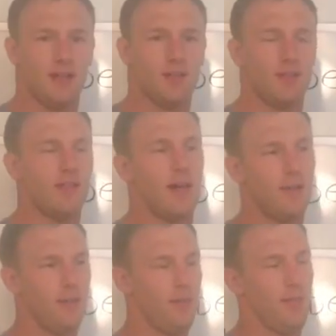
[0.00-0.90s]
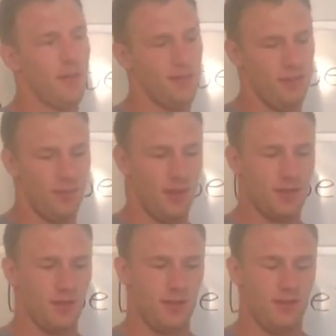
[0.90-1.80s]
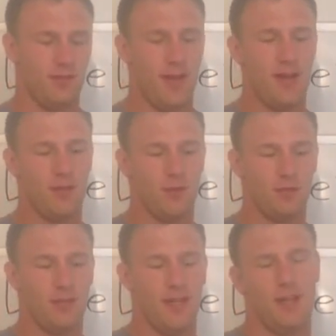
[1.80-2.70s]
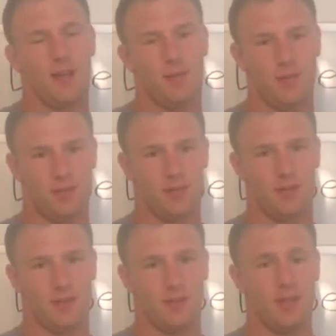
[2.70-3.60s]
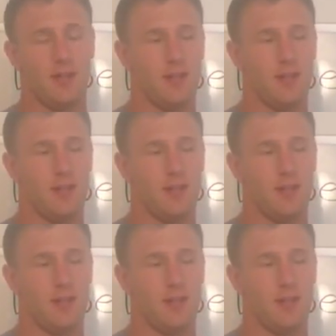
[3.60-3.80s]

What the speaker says: So it's not only because your muscles and fat won't take up the sugar,